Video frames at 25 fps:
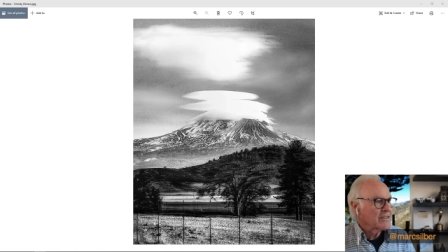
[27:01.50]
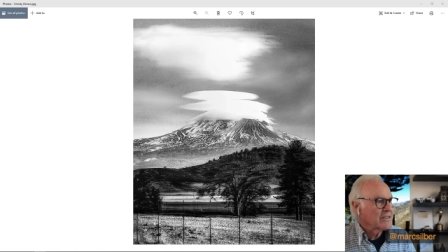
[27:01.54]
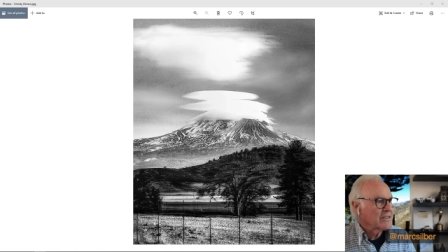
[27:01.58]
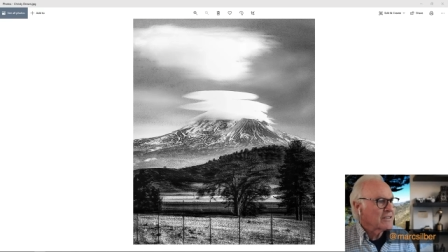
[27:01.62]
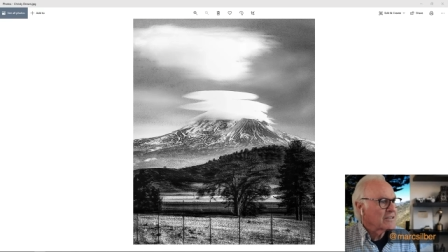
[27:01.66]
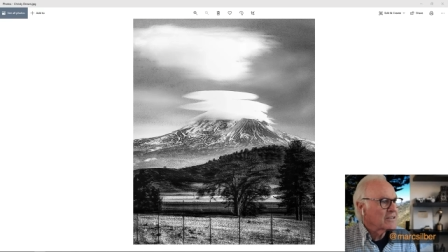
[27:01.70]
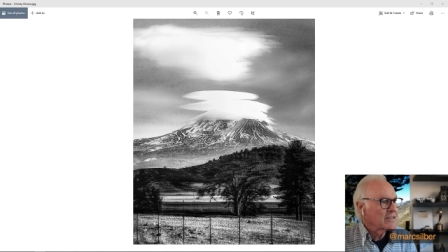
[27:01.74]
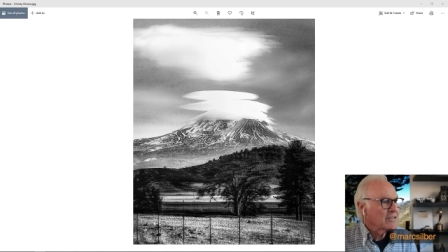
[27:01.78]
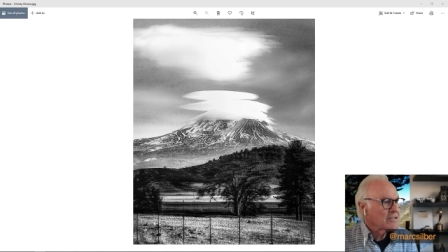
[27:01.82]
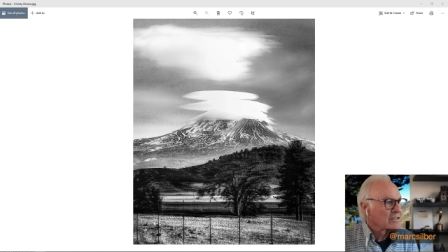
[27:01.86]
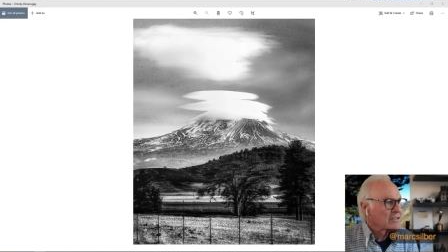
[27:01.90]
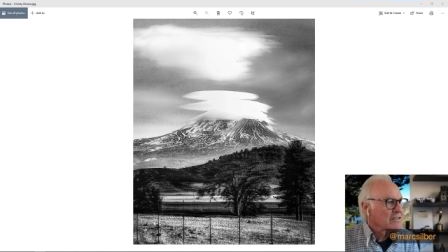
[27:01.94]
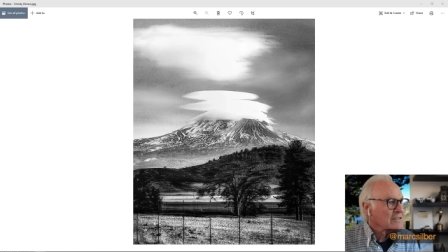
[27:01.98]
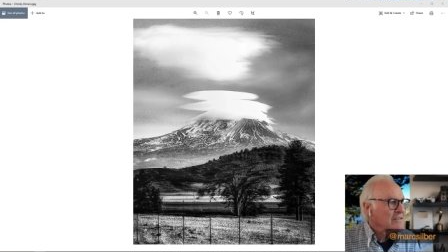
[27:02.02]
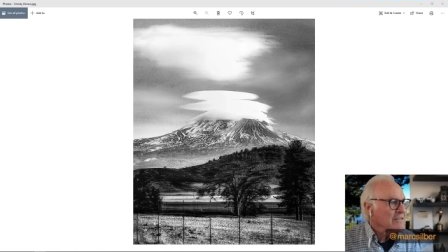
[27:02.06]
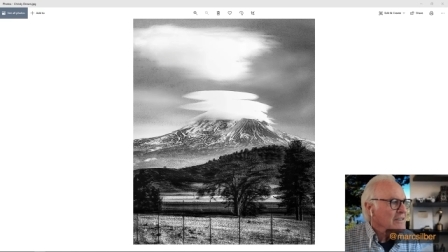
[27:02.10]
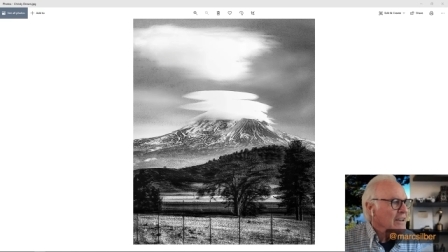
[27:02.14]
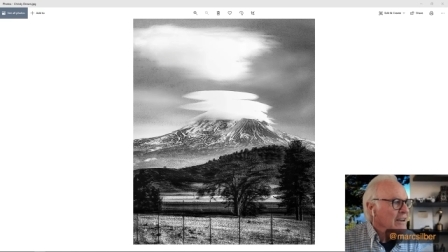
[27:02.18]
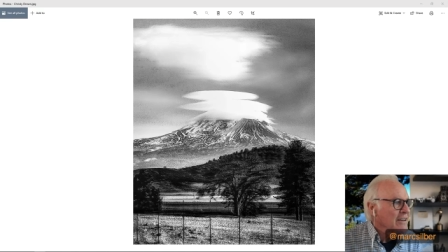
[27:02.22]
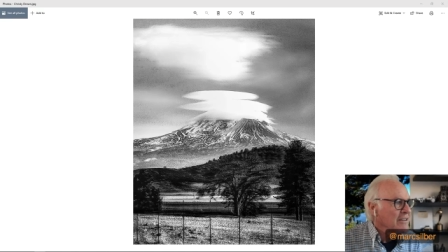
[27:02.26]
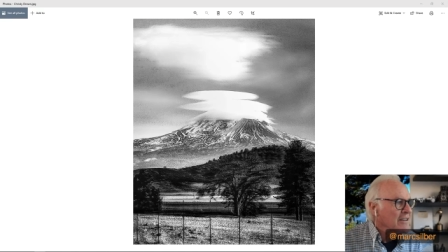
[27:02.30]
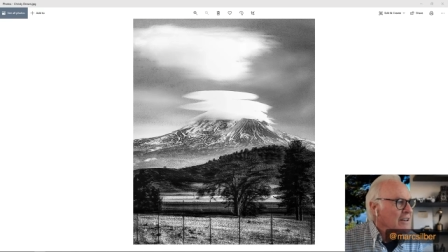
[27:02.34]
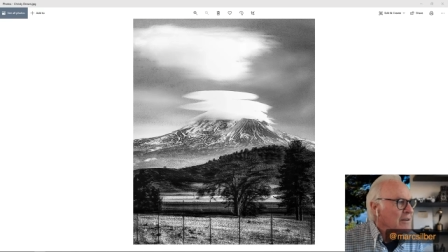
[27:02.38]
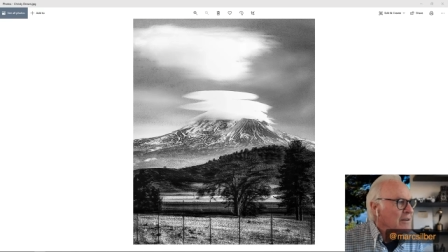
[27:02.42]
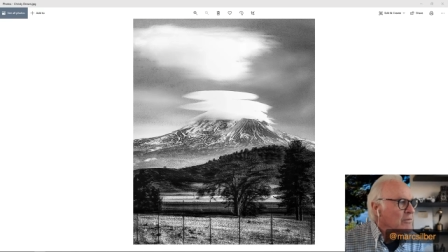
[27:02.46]
of it. Looks
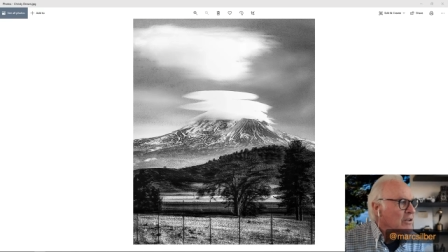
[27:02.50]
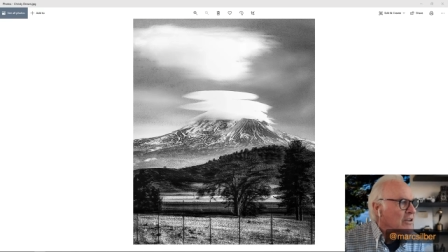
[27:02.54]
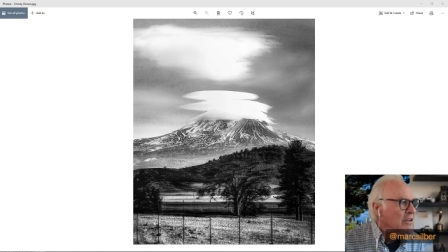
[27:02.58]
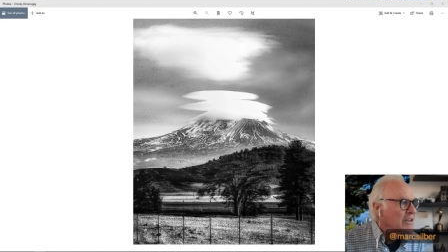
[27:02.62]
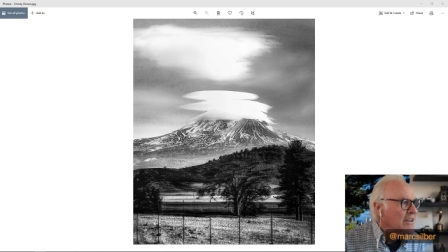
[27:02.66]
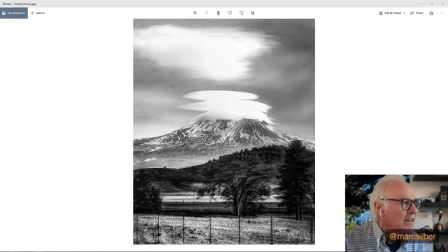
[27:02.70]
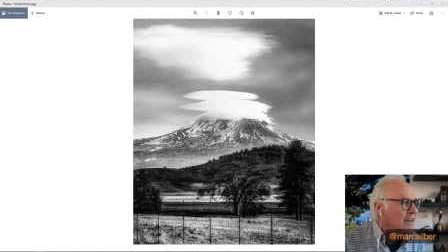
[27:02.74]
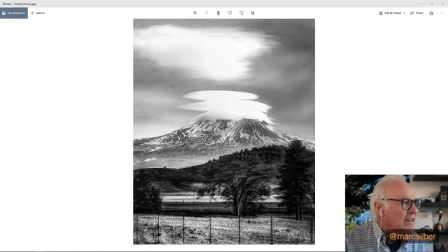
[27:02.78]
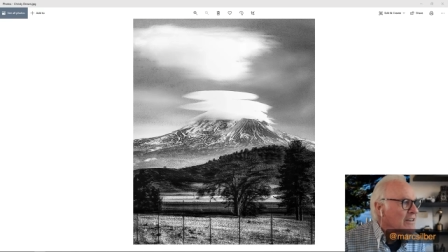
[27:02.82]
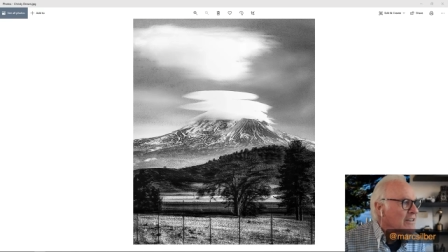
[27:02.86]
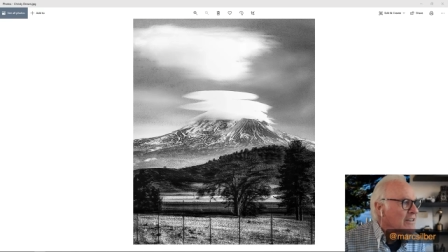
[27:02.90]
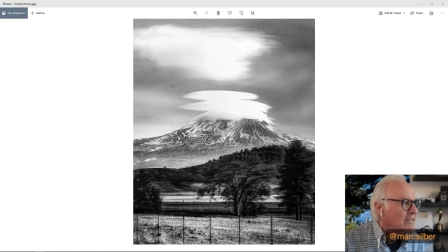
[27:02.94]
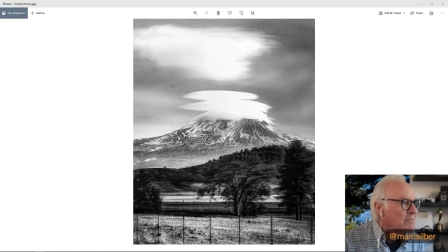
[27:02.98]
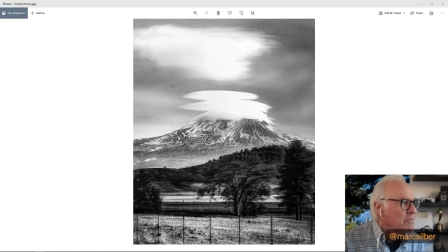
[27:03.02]
now that I'm looking at it,